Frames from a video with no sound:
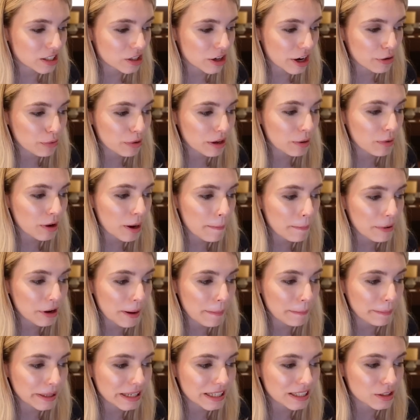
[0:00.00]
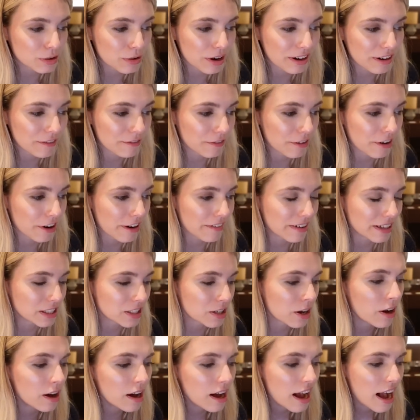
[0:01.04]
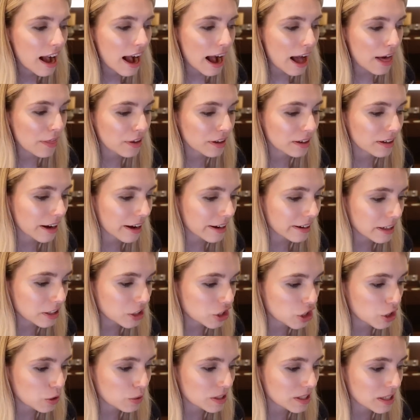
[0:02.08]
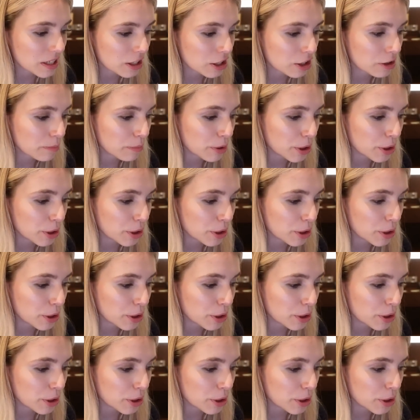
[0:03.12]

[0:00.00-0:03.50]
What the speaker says: So I really want to put a piece right in front of it. So I think knight e2 was a good